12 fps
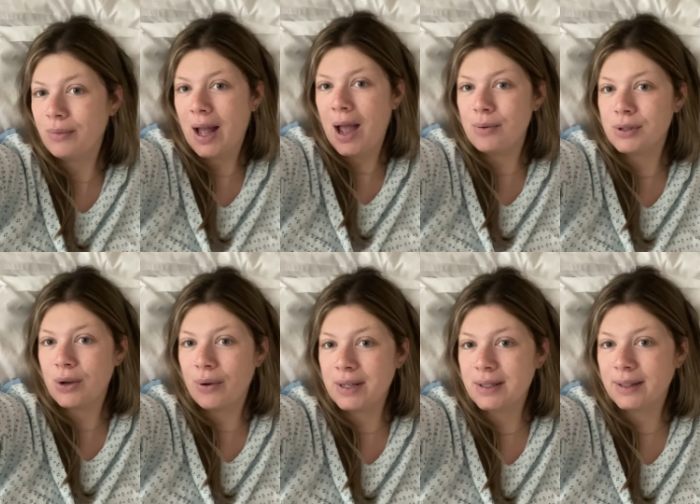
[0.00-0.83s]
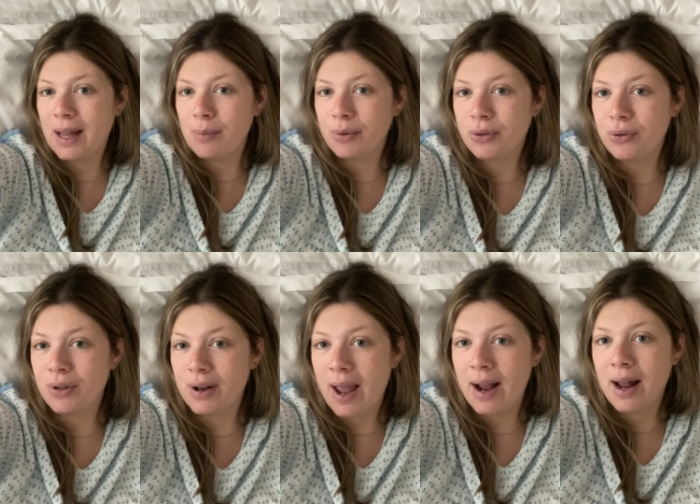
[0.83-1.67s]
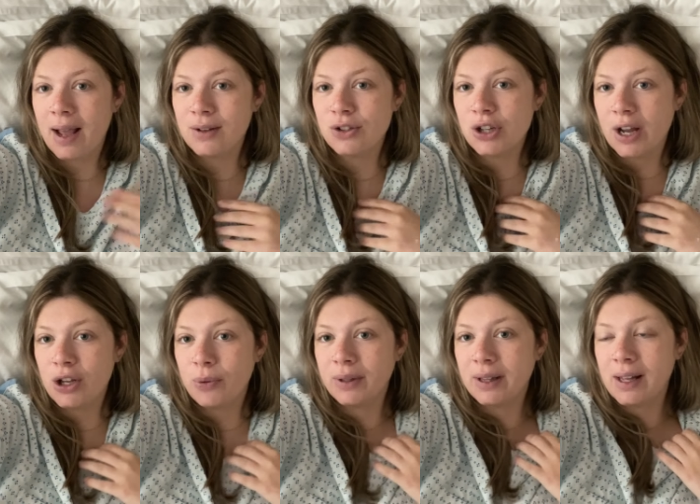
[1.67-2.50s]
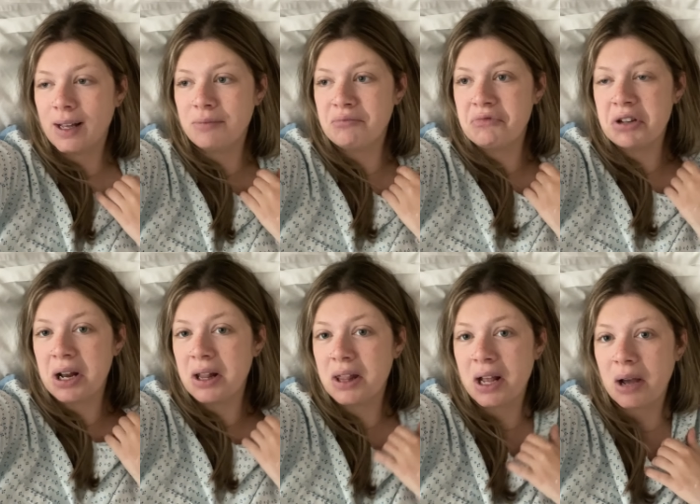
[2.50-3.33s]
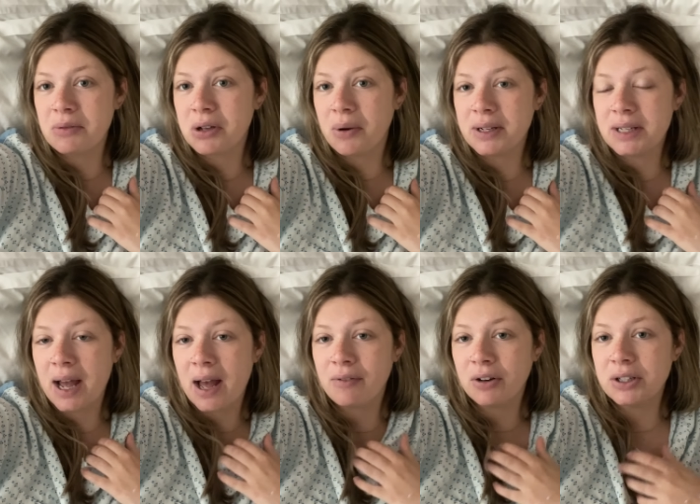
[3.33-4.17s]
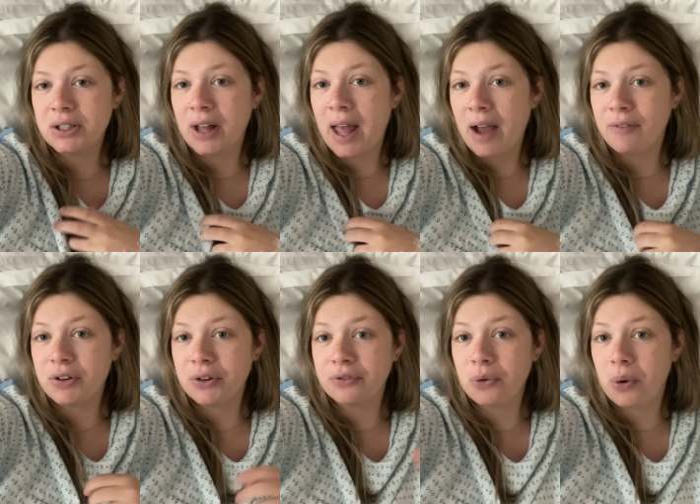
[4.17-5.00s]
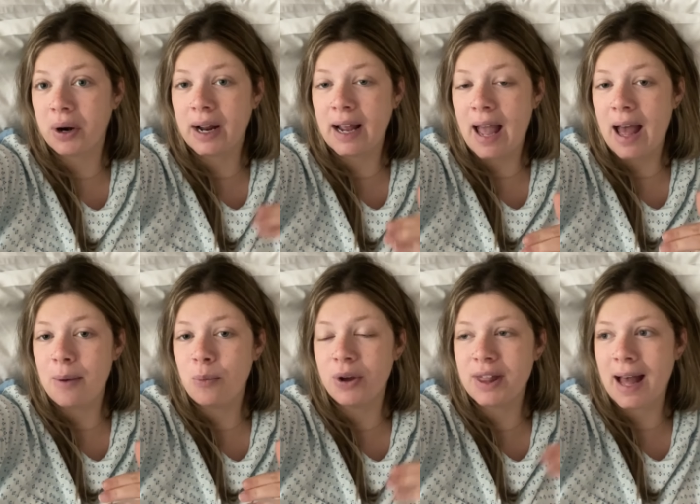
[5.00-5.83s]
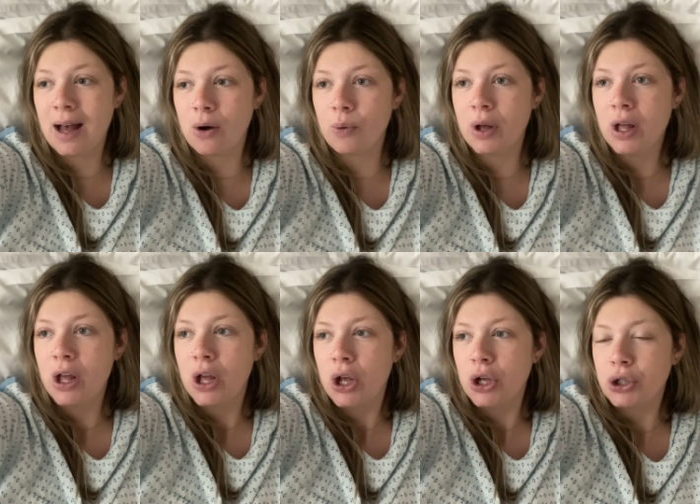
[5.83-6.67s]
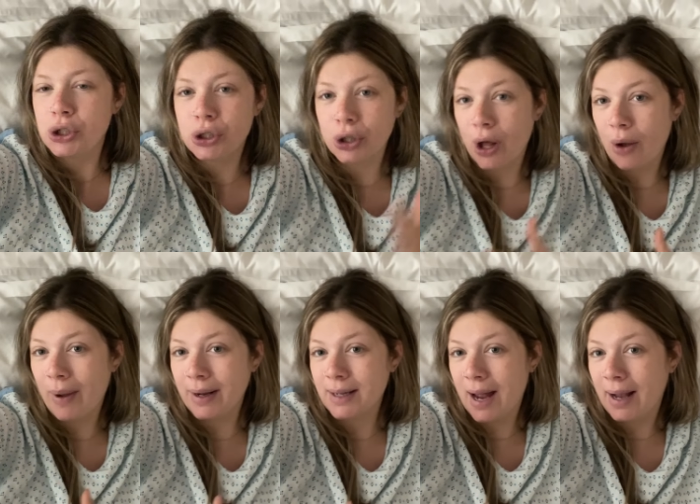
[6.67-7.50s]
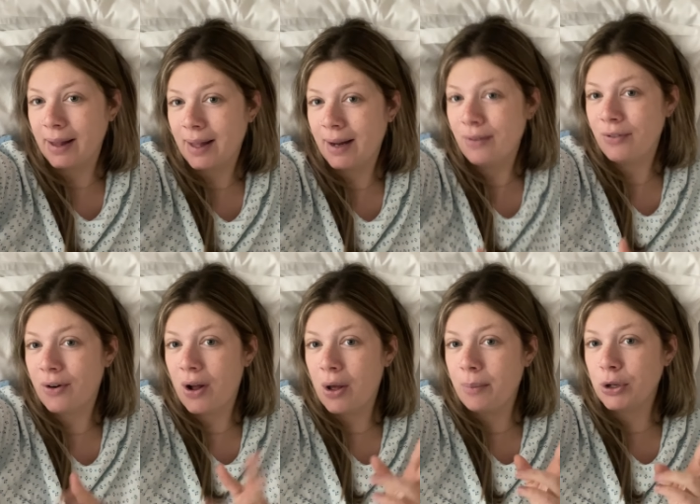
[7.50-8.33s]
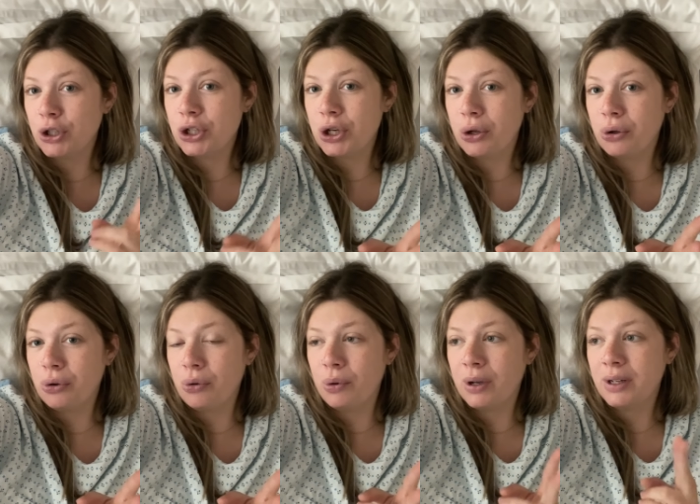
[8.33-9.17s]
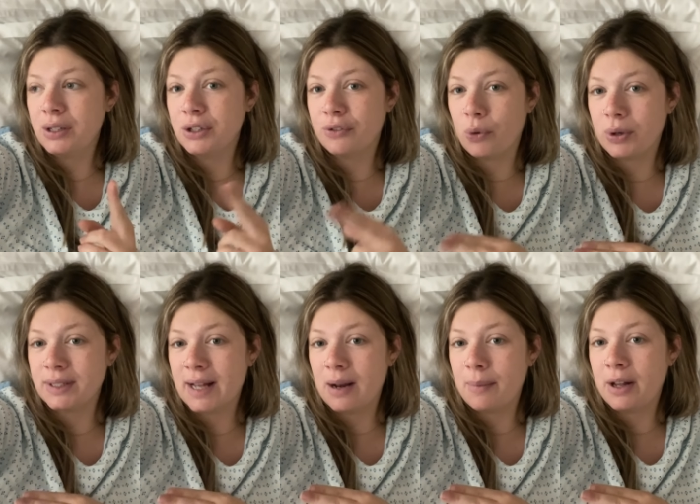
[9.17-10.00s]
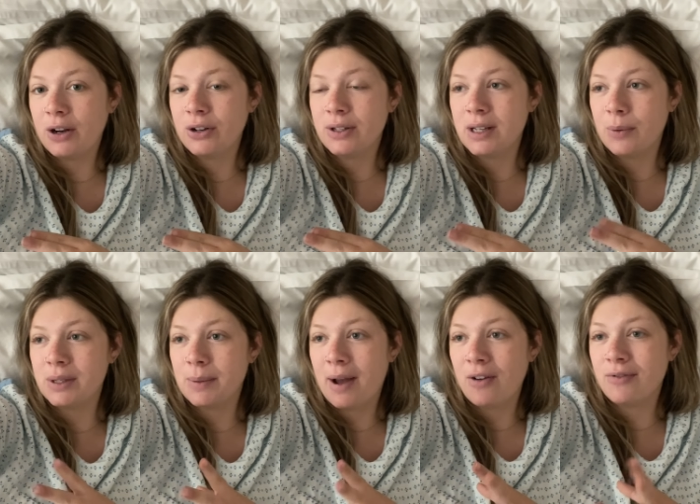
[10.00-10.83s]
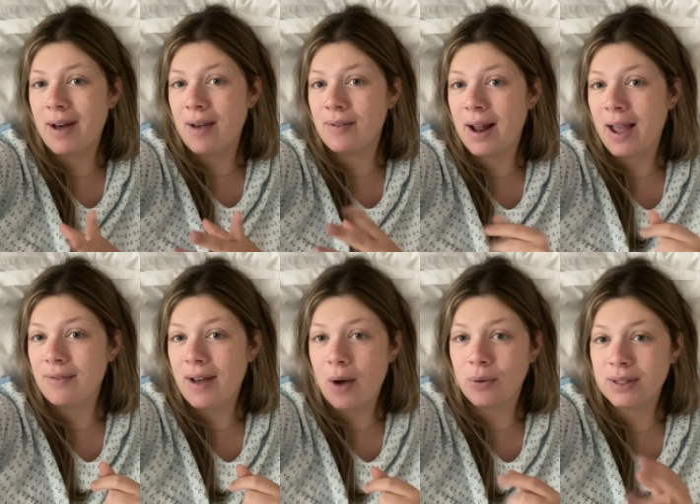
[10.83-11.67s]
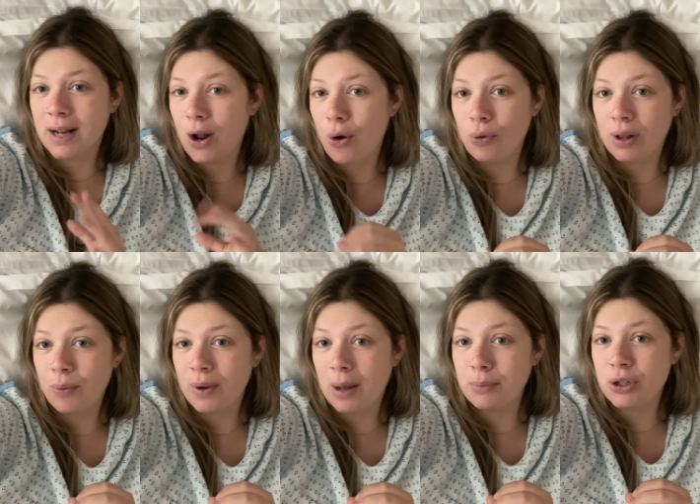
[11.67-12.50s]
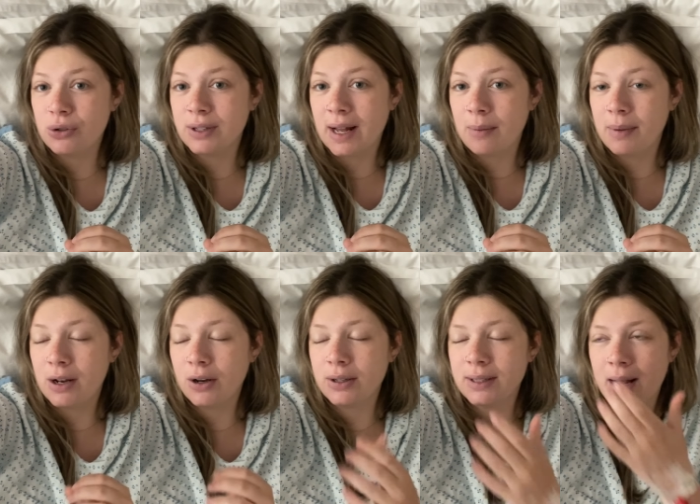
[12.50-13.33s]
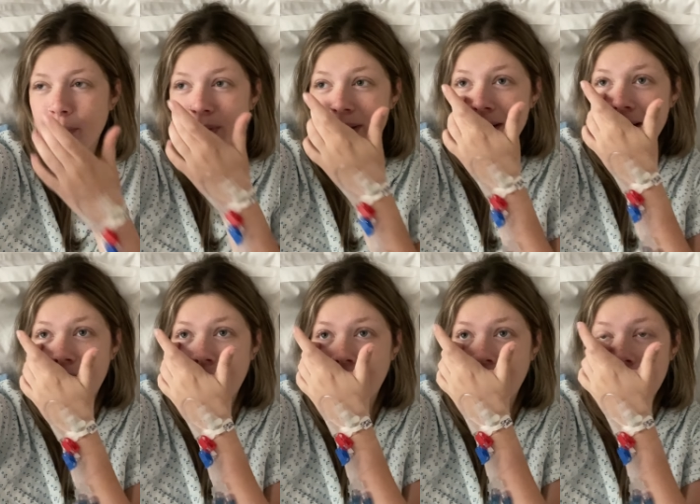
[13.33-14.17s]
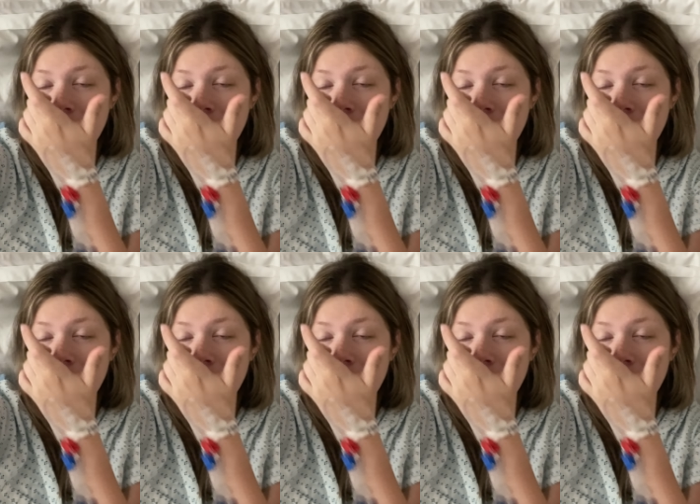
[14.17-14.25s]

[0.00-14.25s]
I was going to labor through the night. I genuinely didn't think I was going to have her until after 4 a.m. with how slow I dilated from two to four centimeters. It was about five and a half hours and I only went up two centimeters and was still